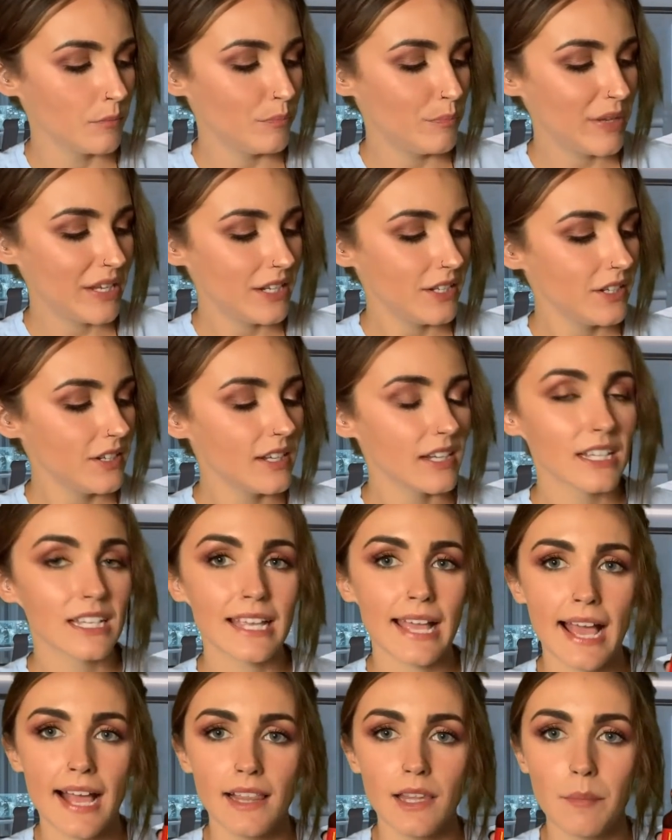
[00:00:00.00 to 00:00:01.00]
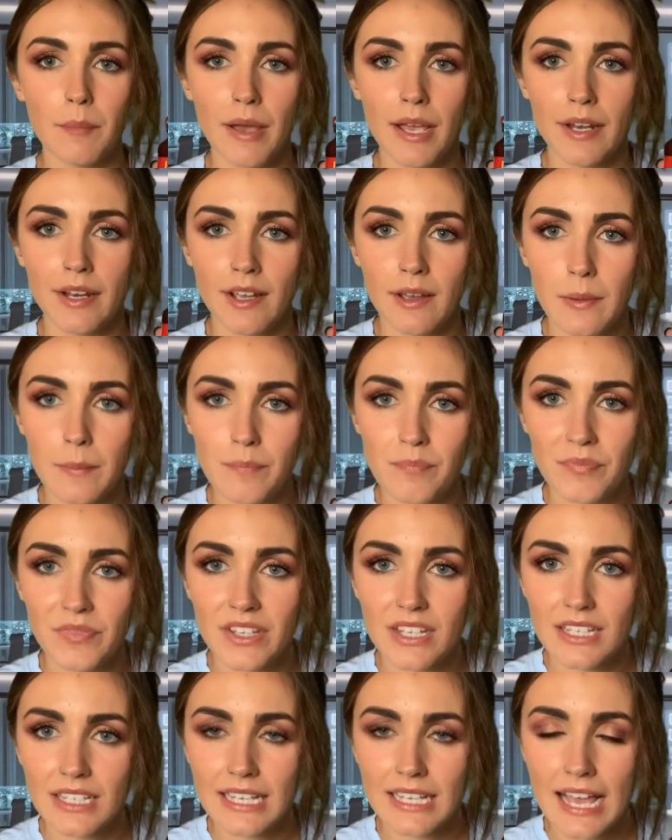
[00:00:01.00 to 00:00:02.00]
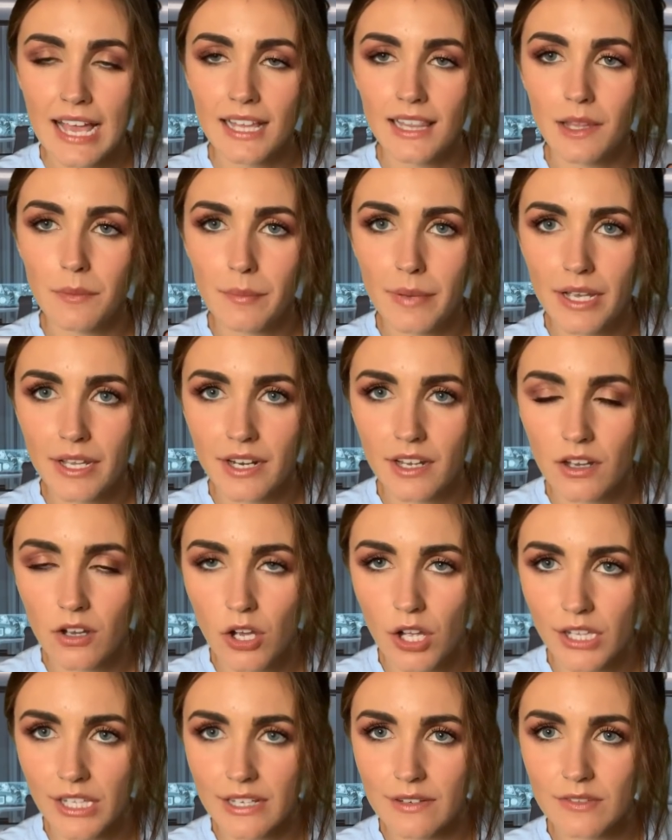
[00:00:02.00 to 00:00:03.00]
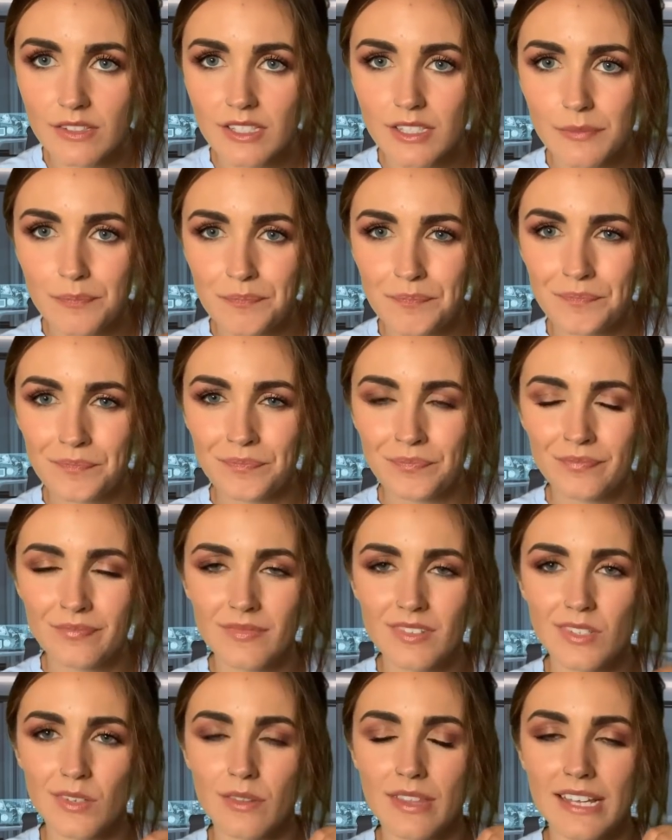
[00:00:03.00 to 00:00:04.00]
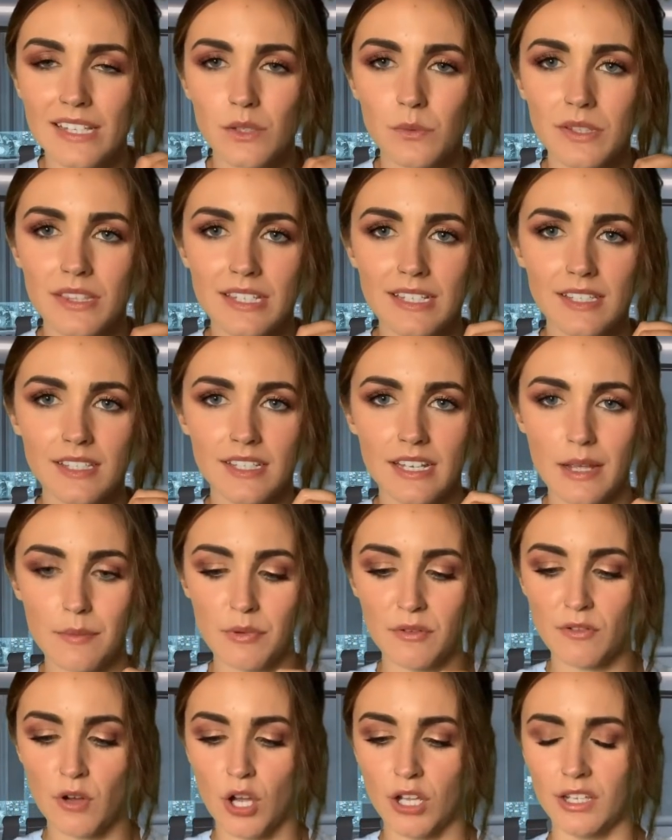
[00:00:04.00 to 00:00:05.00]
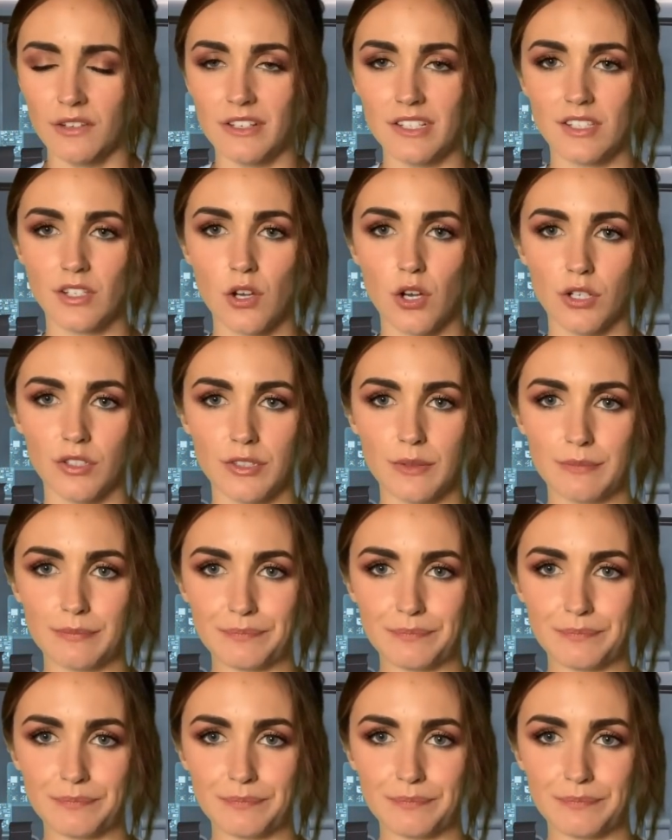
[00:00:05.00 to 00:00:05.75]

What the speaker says: Pitted Kalamata olives. So that's what this type of olive is called.